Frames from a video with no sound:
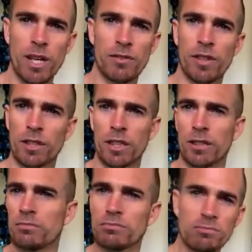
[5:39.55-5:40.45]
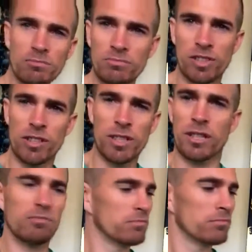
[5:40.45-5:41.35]
I feel good. Feels
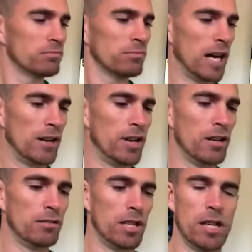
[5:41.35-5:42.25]
good. I don't know.